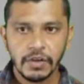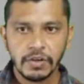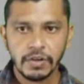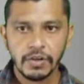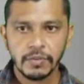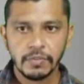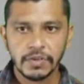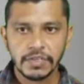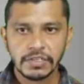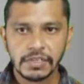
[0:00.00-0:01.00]
Draw
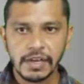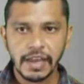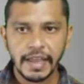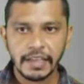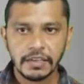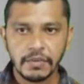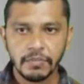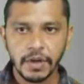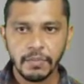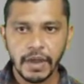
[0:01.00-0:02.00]
projection line
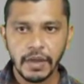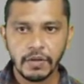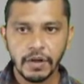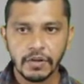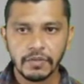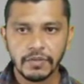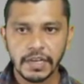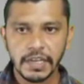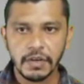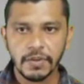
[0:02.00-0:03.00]
perpendicular to the
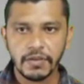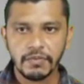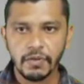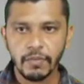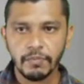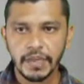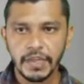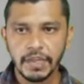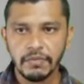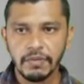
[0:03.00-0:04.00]
vertical plane from
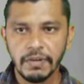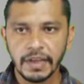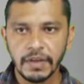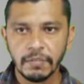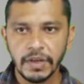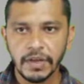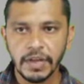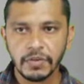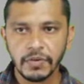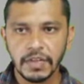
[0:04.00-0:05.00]
B, we will get B
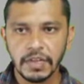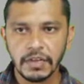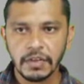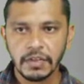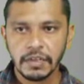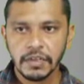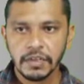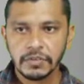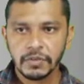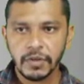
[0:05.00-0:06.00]
dash over here.
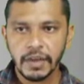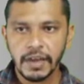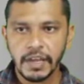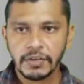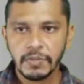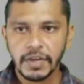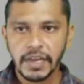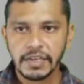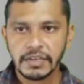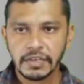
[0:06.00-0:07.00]
So A dash B
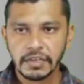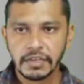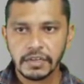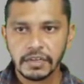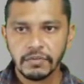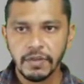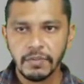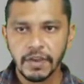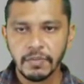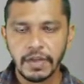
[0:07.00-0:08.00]
dash
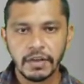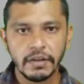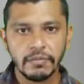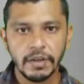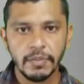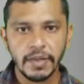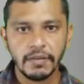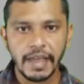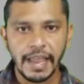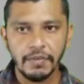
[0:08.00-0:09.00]
will be
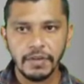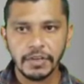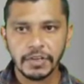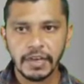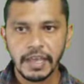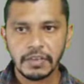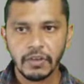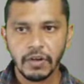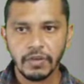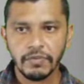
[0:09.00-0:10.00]
our elevation length
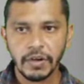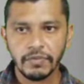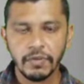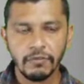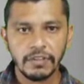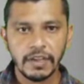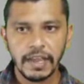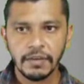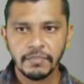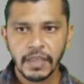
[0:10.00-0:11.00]
or front view of the
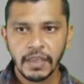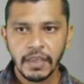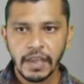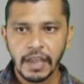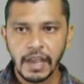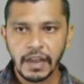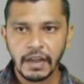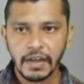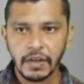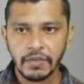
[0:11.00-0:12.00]
line, and
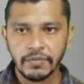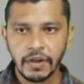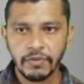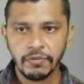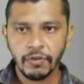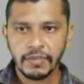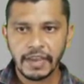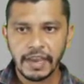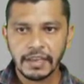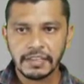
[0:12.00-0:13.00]
right now the front view of
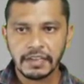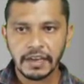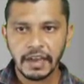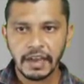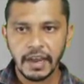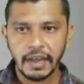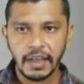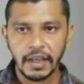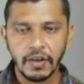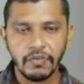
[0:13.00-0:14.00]
the line is inclined at an
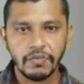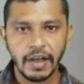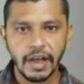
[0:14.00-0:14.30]
angle of